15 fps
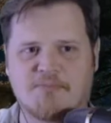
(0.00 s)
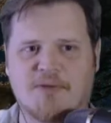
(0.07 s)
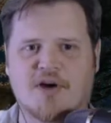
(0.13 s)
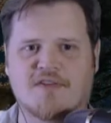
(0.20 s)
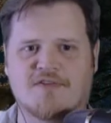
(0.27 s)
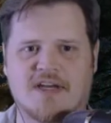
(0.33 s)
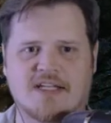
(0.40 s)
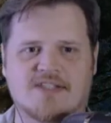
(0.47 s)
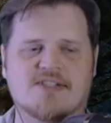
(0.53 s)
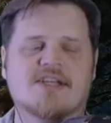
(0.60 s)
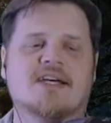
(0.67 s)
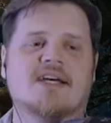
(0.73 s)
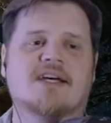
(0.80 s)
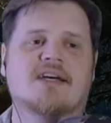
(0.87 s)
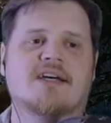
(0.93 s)
Perfect.
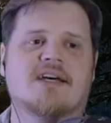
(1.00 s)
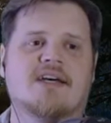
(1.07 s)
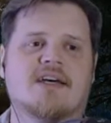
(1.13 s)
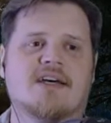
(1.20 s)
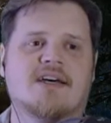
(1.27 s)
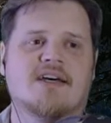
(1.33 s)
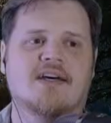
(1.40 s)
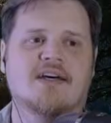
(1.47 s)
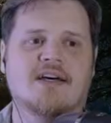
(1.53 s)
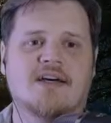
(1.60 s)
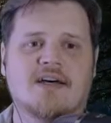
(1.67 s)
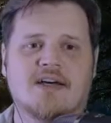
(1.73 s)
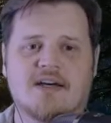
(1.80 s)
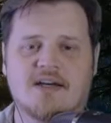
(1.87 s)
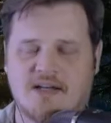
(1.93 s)

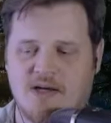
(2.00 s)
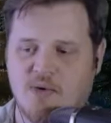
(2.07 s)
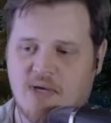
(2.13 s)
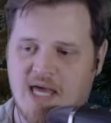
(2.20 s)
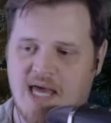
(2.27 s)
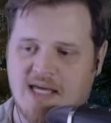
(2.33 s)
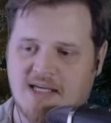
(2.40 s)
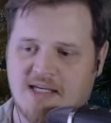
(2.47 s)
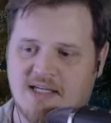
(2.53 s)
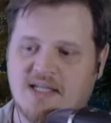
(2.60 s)
Okay.